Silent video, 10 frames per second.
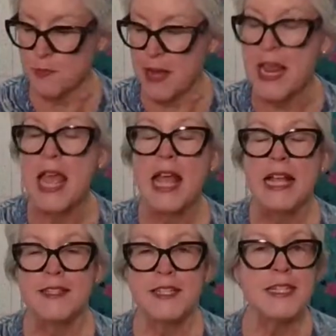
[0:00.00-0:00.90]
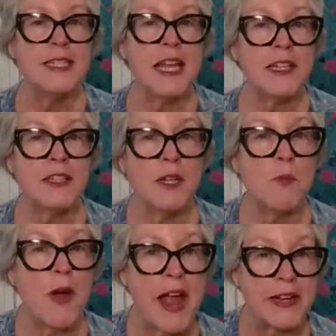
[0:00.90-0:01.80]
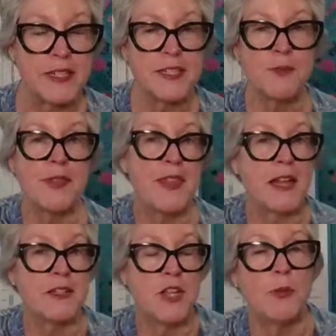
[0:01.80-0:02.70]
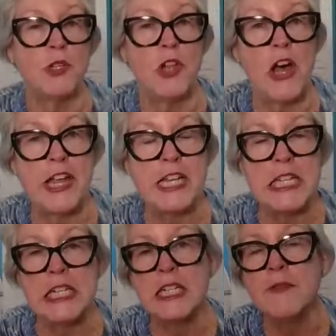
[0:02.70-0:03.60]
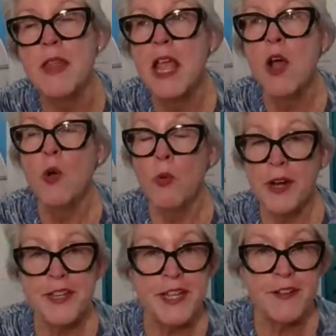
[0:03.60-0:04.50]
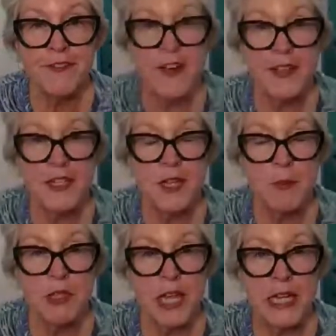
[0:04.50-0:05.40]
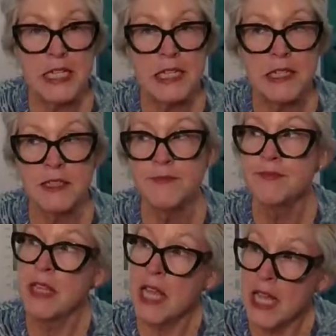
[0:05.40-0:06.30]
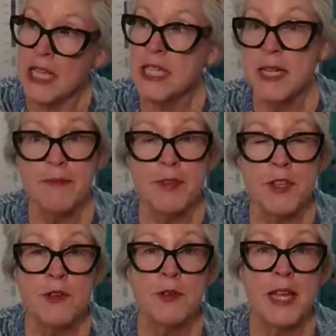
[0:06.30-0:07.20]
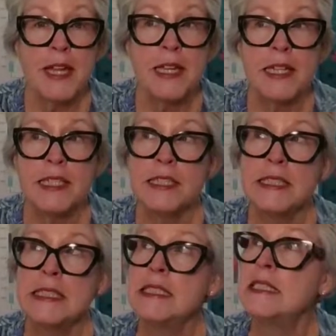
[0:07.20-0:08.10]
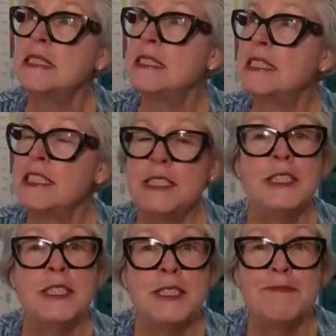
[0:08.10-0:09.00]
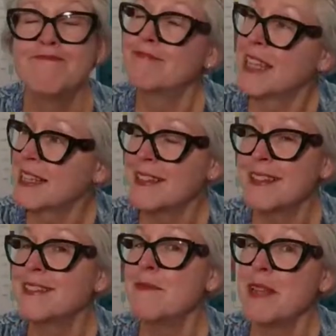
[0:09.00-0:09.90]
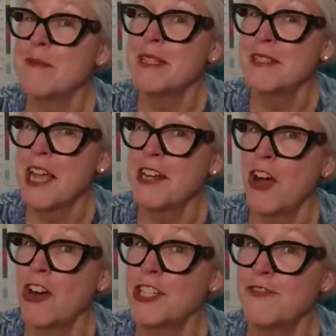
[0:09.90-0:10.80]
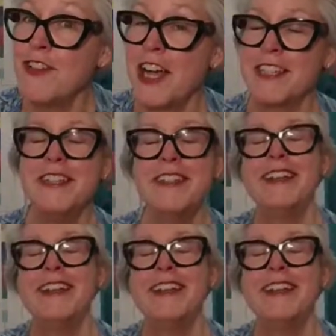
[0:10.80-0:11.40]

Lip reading: But it's going to take a little practice with that double eye needle. Where are you going to find the double eye needle? Yep, you can. Sometimes it's kind of hard to find.